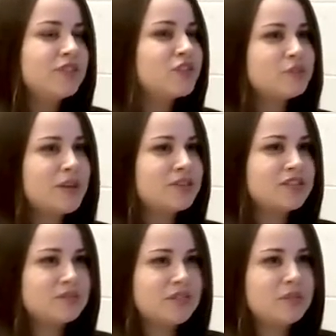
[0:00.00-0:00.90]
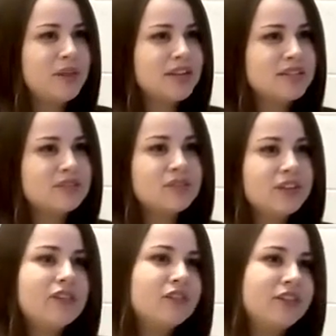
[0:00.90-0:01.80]
different specialties within medicine
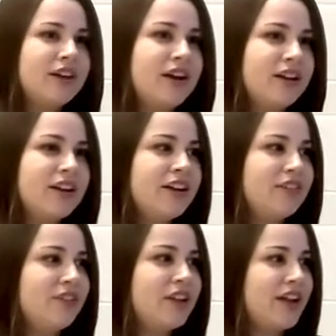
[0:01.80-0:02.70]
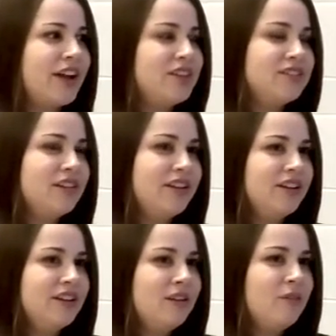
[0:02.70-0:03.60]
really early on, kind of like I had
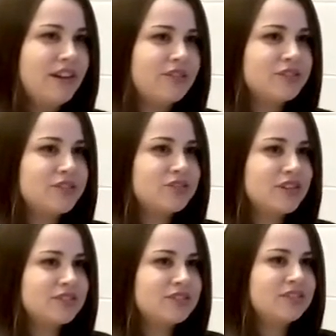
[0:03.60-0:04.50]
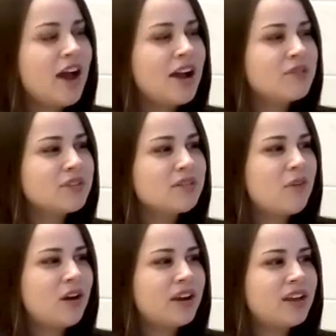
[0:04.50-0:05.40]
done when I was at Drexel. I really
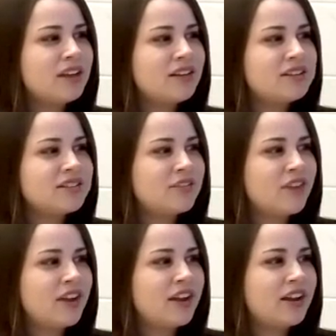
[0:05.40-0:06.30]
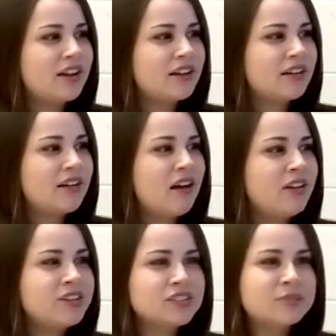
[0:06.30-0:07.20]
wanted a different
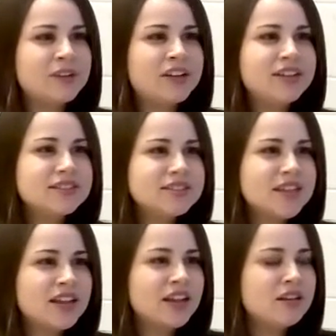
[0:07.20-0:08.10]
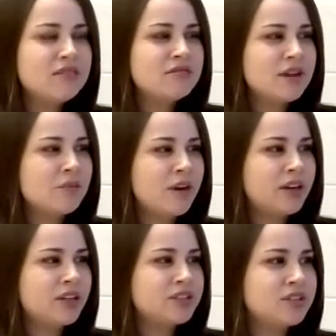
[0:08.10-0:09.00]
college experience, and I knew I
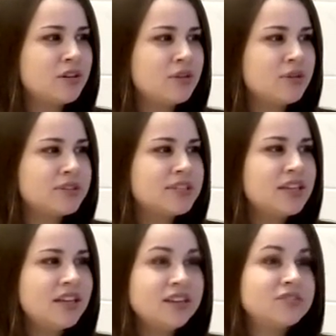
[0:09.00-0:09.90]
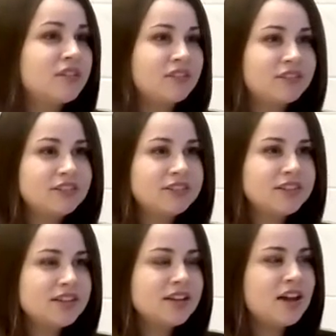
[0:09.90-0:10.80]
wanted to go to a city in general.
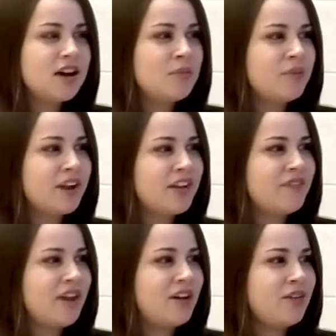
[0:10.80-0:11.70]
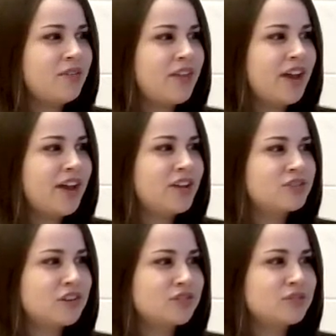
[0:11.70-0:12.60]
When I found that
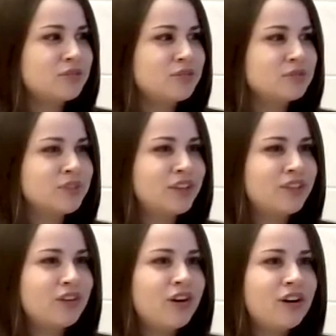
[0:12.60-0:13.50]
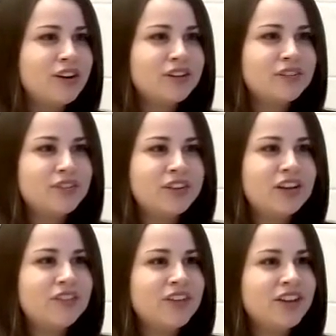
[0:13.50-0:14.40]
Drexel was really in the heart of
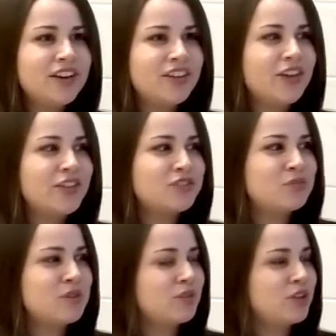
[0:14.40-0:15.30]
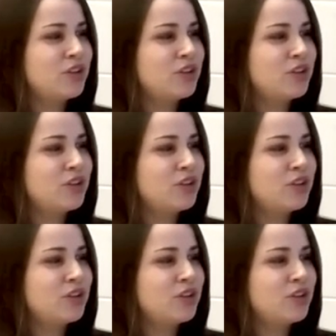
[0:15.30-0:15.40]
Philadelphia, I thought this could be a really